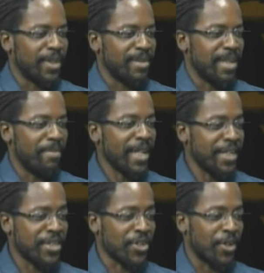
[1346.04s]
it
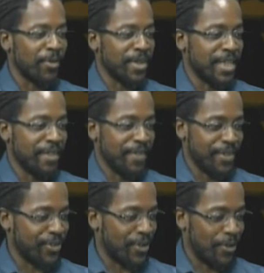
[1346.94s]
mainly started with TV
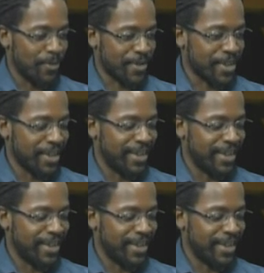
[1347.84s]
tropes.